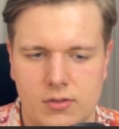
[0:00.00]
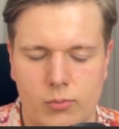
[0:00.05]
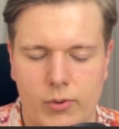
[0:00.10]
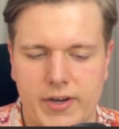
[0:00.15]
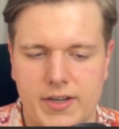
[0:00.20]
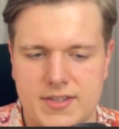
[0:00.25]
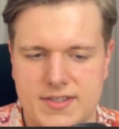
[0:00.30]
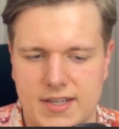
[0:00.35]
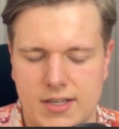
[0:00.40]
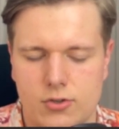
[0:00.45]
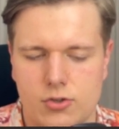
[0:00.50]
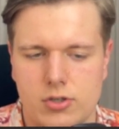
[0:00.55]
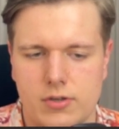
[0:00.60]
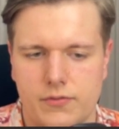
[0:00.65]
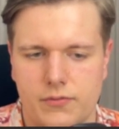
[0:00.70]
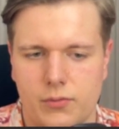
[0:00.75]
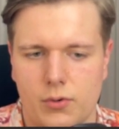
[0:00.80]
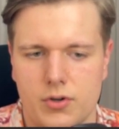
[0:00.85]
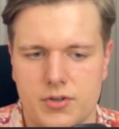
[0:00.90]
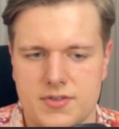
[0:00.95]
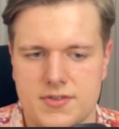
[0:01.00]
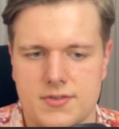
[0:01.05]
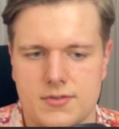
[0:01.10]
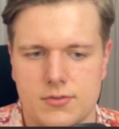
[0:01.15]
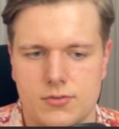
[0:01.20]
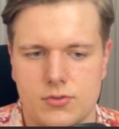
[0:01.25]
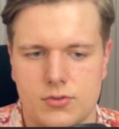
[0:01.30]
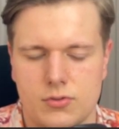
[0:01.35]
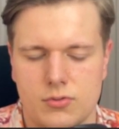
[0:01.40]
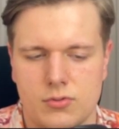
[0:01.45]
actually forced
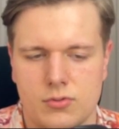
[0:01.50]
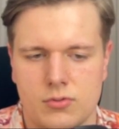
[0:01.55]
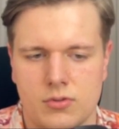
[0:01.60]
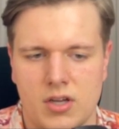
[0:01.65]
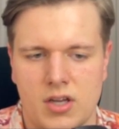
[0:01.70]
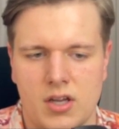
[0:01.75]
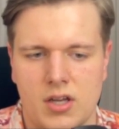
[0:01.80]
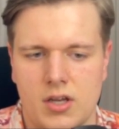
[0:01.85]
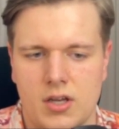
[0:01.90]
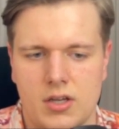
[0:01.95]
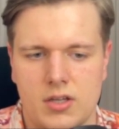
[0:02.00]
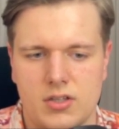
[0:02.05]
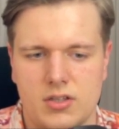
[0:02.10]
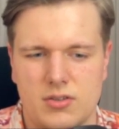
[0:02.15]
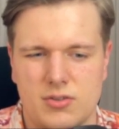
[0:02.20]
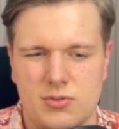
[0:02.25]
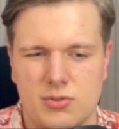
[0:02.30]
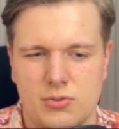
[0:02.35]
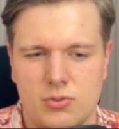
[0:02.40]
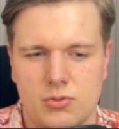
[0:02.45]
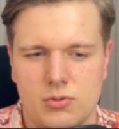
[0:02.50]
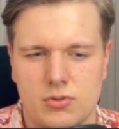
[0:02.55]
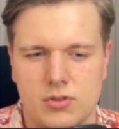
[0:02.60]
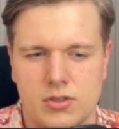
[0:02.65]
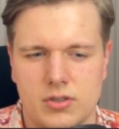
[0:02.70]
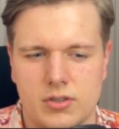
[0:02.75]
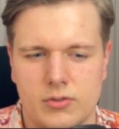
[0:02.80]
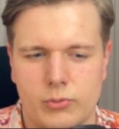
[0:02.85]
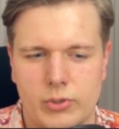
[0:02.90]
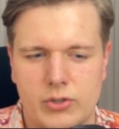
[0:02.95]
to
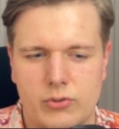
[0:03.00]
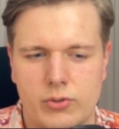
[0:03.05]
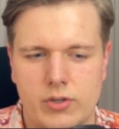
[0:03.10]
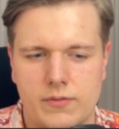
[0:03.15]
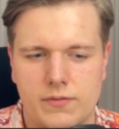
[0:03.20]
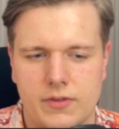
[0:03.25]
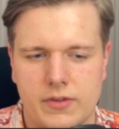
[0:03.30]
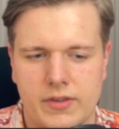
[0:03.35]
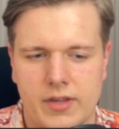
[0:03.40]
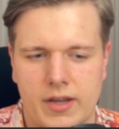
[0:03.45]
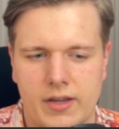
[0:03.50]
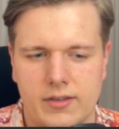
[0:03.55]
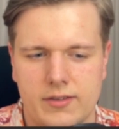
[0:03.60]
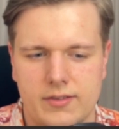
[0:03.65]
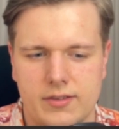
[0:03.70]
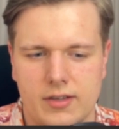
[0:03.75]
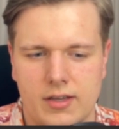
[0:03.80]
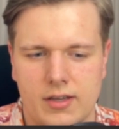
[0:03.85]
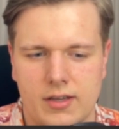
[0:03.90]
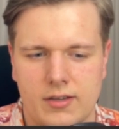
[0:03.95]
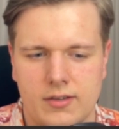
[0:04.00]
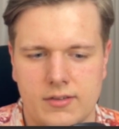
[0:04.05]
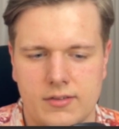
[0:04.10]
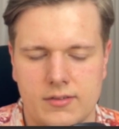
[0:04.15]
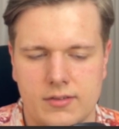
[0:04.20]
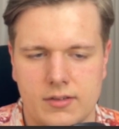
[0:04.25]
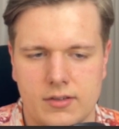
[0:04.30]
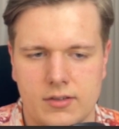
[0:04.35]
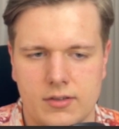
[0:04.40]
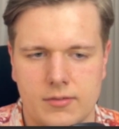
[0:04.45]
retrieve the knight,
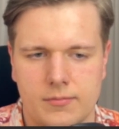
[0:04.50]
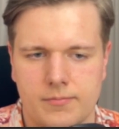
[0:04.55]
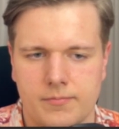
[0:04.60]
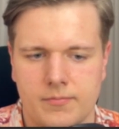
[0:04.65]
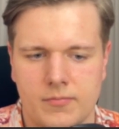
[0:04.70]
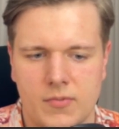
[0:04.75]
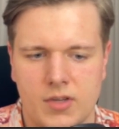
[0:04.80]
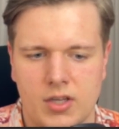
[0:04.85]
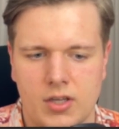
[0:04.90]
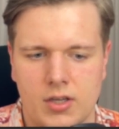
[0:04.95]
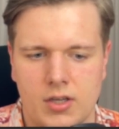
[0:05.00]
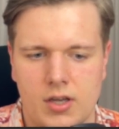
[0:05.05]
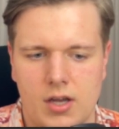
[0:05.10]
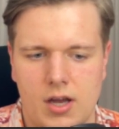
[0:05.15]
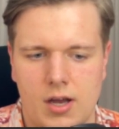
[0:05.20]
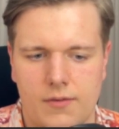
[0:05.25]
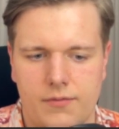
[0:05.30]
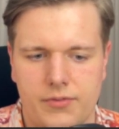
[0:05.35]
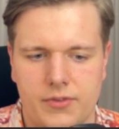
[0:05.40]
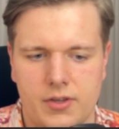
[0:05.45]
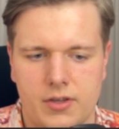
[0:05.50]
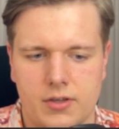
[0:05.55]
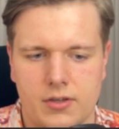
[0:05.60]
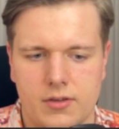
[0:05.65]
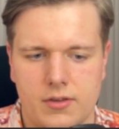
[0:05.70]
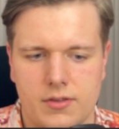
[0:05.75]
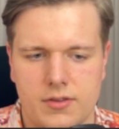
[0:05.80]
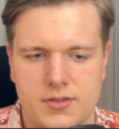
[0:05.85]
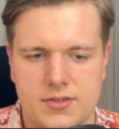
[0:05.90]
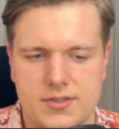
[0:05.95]
and after
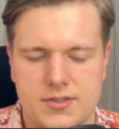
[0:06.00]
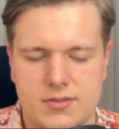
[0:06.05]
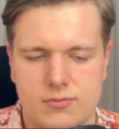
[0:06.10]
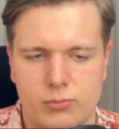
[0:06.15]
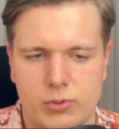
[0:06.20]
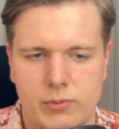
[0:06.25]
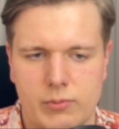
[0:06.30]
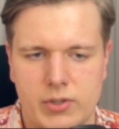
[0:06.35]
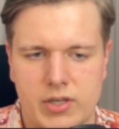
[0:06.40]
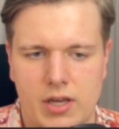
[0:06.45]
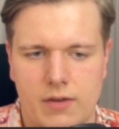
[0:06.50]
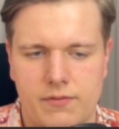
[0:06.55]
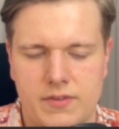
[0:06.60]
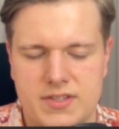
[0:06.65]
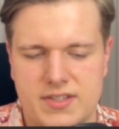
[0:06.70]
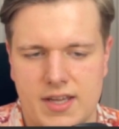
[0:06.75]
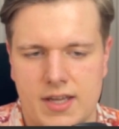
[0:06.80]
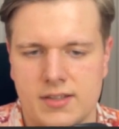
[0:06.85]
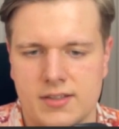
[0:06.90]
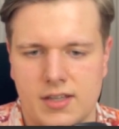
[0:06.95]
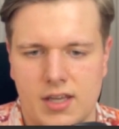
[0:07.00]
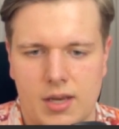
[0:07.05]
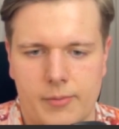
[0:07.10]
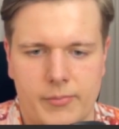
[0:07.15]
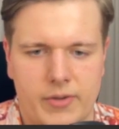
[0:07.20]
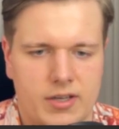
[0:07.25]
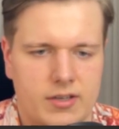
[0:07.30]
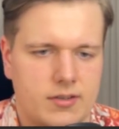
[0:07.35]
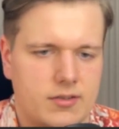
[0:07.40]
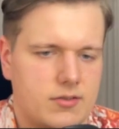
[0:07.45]
this we would have this
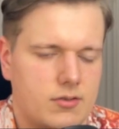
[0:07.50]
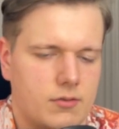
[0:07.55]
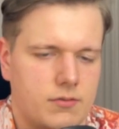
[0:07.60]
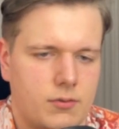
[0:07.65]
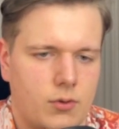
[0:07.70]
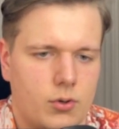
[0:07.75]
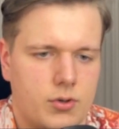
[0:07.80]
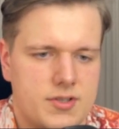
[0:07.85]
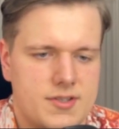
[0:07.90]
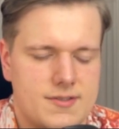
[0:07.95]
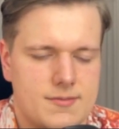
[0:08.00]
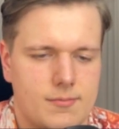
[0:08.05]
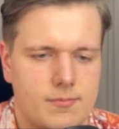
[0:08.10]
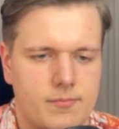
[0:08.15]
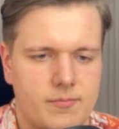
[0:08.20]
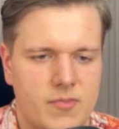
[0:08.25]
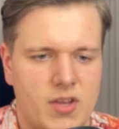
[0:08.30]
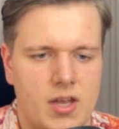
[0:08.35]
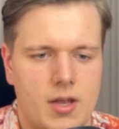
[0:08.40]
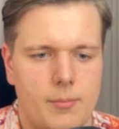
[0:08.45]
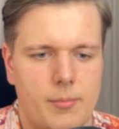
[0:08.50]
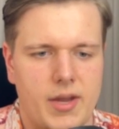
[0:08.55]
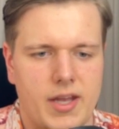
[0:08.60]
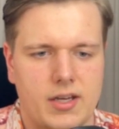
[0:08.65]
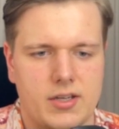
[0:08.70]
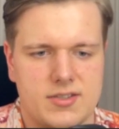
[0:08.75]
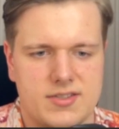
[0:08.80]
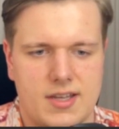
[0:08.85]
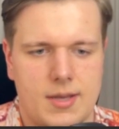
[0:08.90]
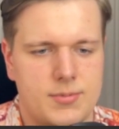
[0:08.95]
endgame, and of course black
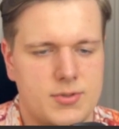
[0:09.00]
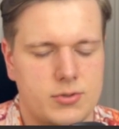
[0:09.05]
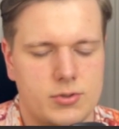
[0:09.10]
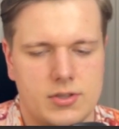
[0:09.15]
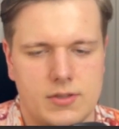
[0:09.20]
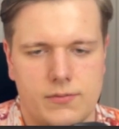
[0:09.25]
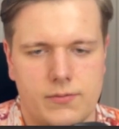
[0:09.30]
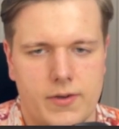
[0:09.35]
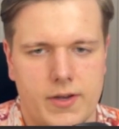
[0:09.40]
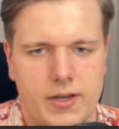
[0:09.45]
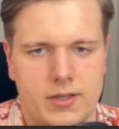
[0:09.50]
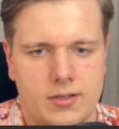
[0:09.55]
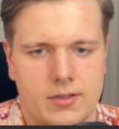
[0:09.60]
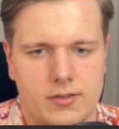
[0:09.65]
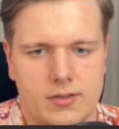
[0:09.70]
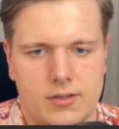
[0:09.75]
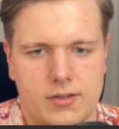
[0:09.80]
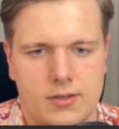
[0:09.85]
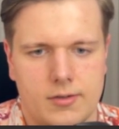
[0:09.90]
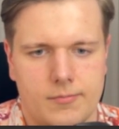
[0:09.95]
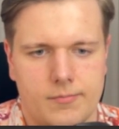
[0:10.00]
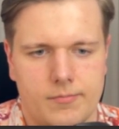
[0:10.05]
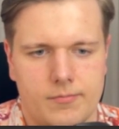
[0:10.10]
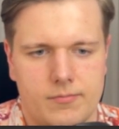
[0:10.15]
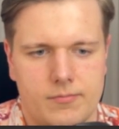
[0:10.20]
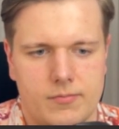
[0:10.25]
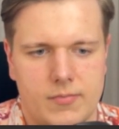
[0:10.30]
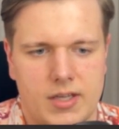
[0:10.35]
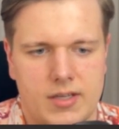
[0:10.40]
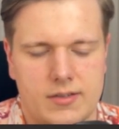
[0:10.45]
is absolutely fine
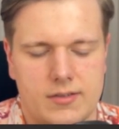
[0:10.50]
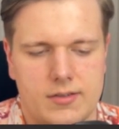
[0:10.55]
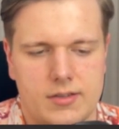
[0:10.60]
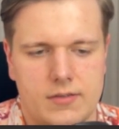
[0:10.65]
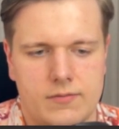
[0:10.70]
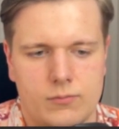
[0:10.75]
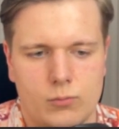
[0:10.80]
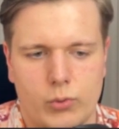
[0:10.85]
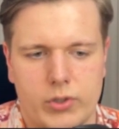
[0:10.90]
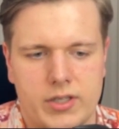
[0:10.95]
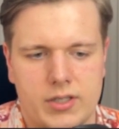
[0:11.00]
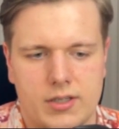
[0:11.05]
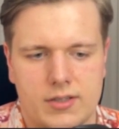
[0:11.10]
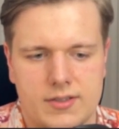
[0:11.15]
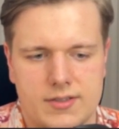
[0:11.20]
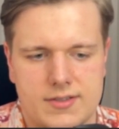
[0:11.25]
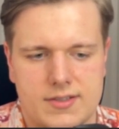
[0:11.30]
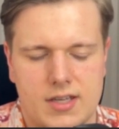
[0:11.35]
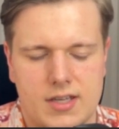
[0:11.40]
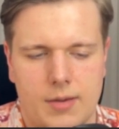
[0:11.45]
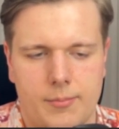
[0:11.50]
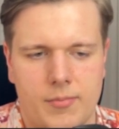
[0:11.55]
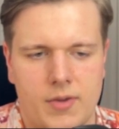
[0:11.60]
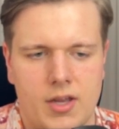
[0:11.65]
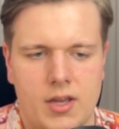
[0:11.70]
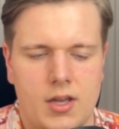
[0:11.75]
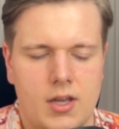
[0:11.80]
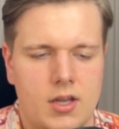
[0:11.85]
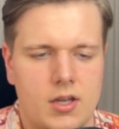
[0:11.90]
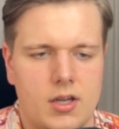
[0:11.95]
and even winning in this game
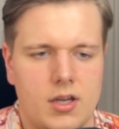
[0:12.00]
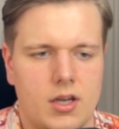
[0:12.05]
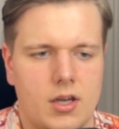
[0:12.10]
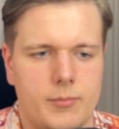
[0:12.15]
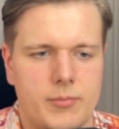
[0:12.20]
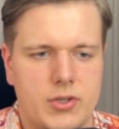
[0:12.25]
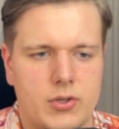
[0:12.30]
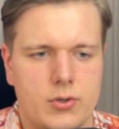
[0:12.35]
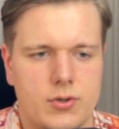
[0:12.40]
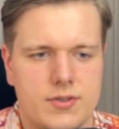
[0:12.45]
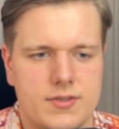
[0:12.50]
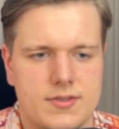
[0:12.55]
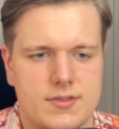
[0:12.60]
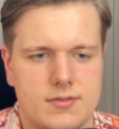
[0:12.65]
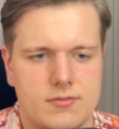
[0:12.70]
because